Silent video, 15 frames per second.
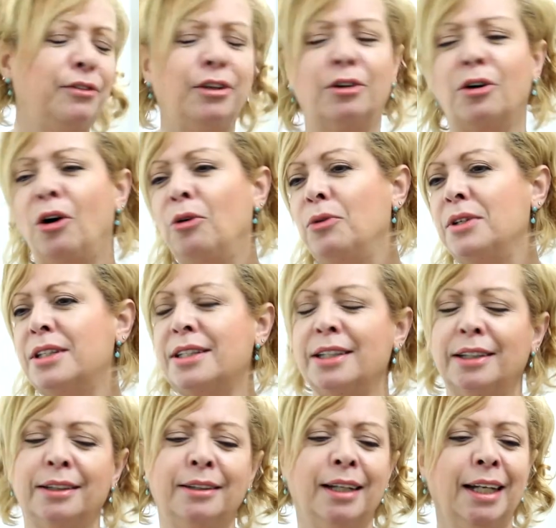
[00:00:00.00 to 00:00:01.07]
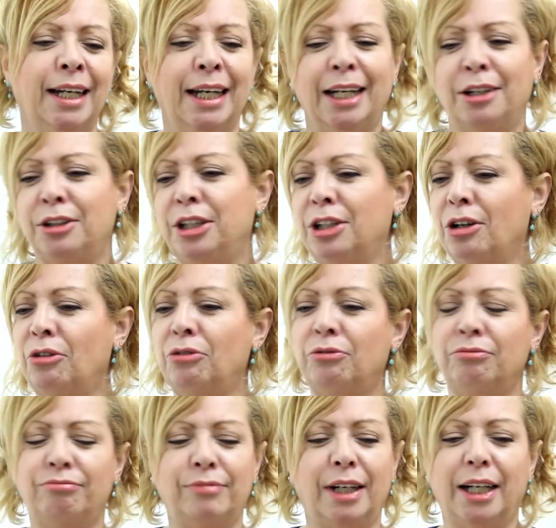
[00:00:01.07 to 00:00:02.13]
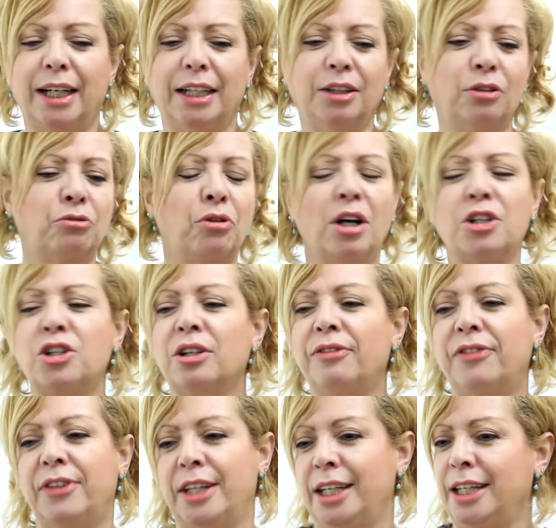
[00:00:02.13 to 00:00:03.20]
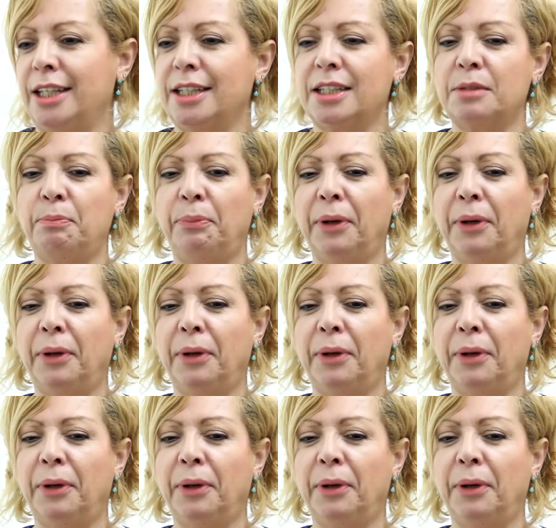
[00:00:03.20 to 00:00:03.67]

You're always in, you know, in the rush of things.